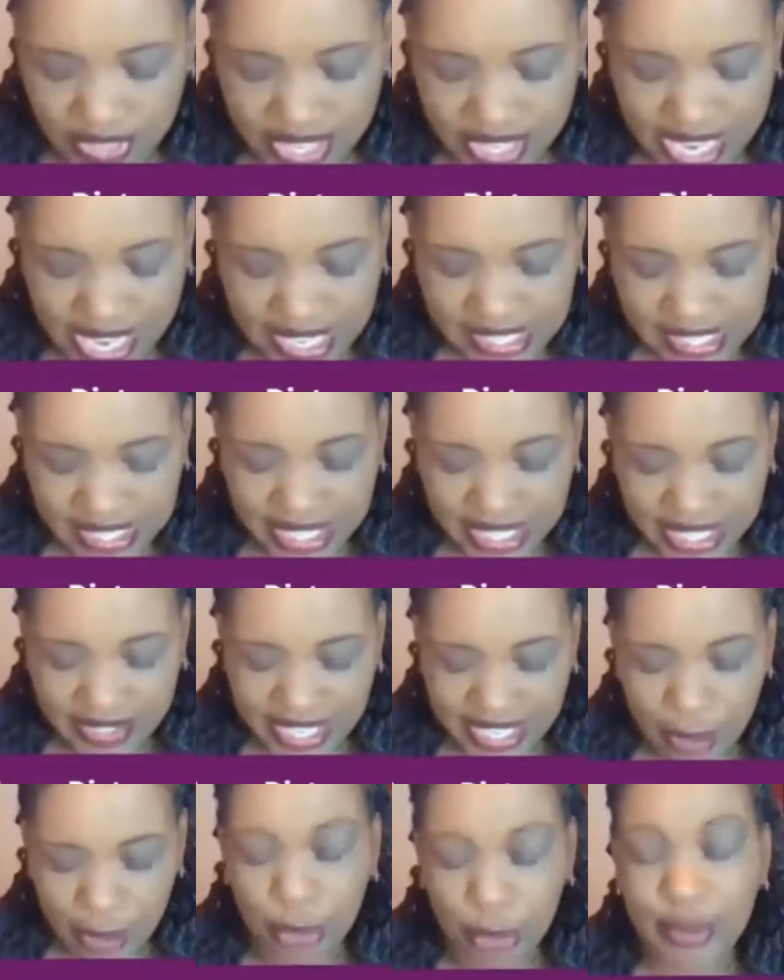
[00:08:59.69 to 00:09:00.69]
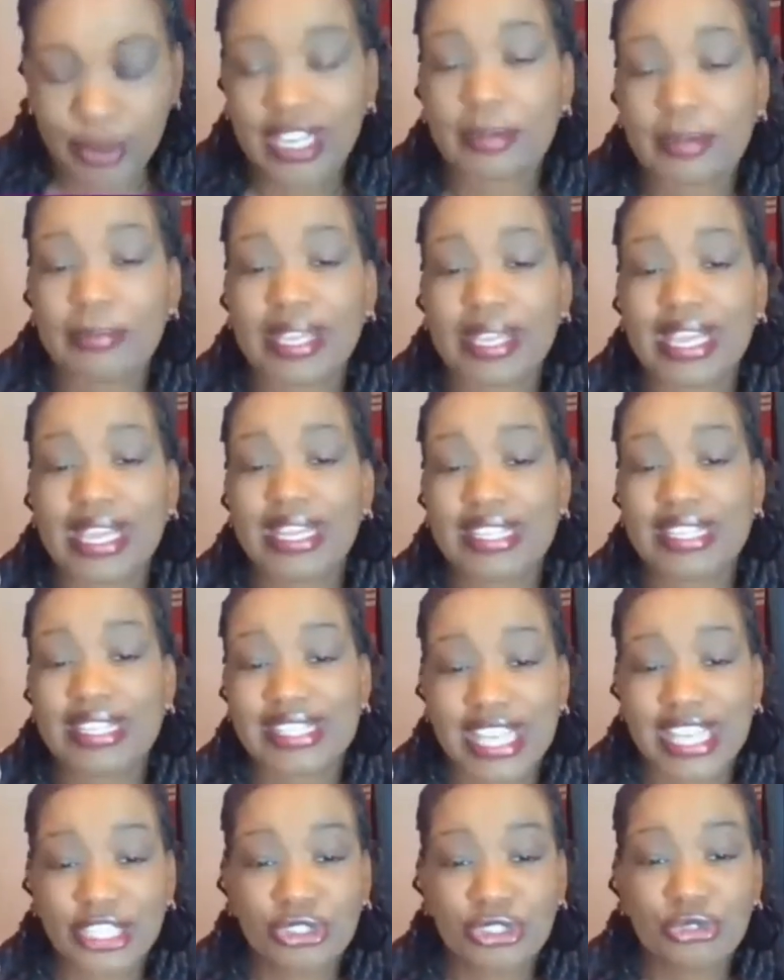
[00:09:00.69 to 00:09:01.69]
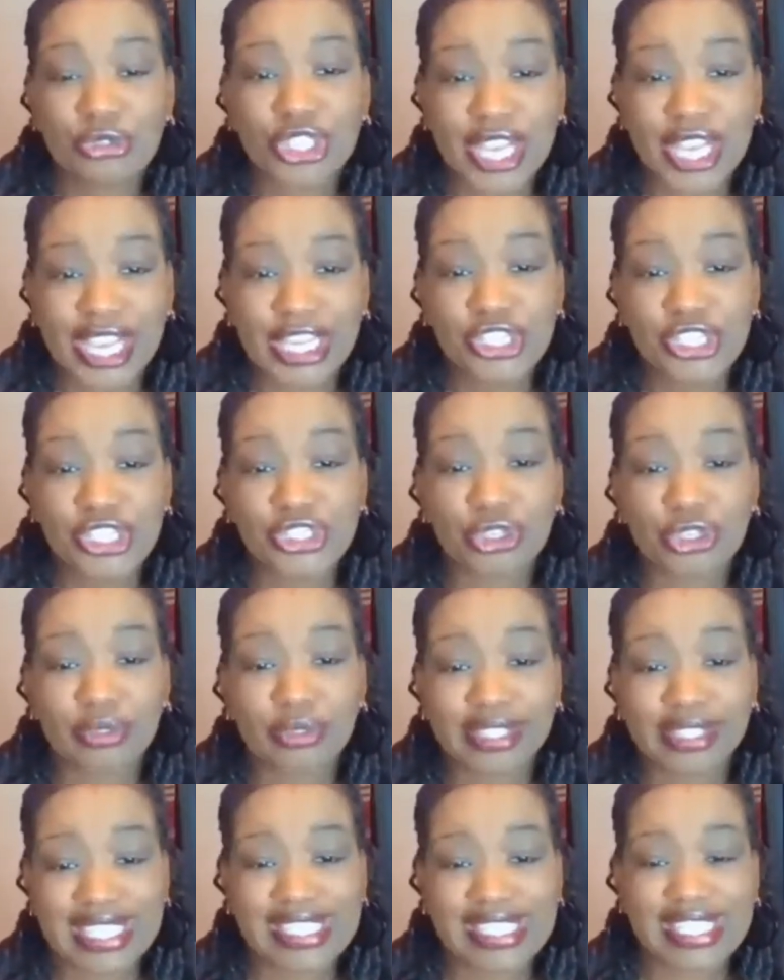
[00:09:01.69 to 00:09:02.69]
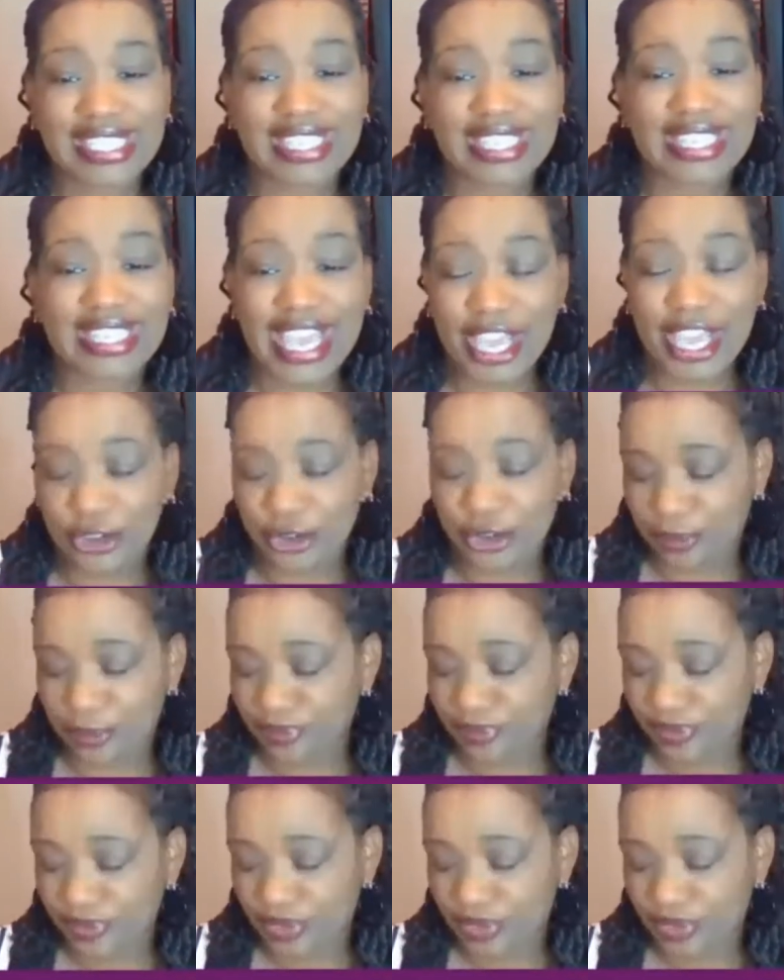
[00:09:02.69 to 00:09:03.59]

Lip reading: The next thing that I would recommend is that you change your LinkedIn header.